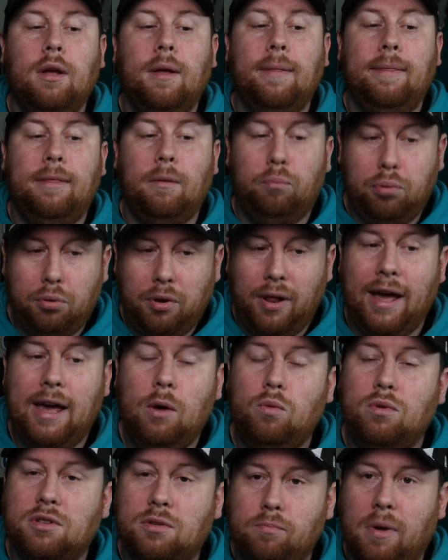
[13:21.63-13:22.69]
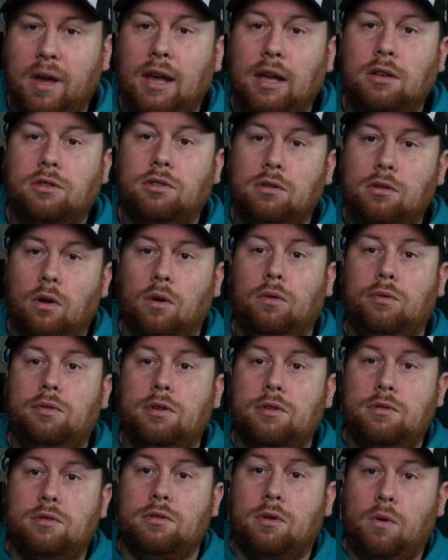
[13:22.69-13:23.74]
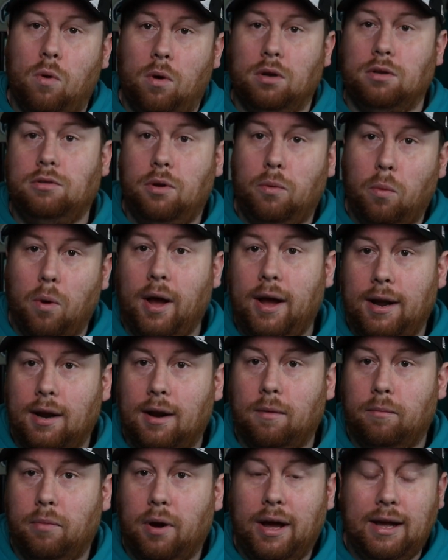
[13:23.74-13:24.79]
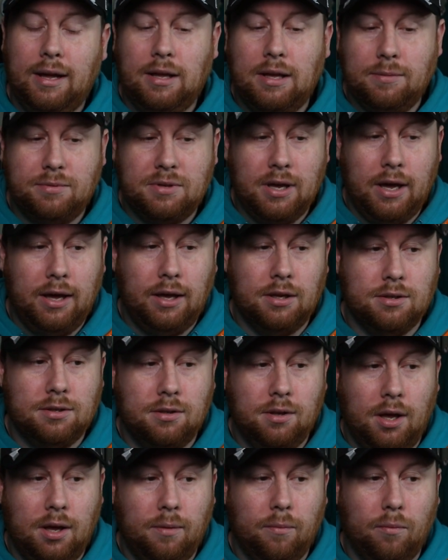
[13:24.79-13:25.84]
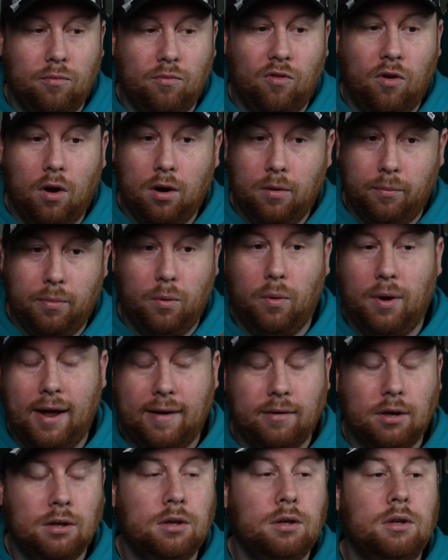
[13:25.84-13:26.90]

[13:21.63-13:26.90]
The play was made to go to Zaquandre White. I'm probably keep saying his name wrong, but whatever.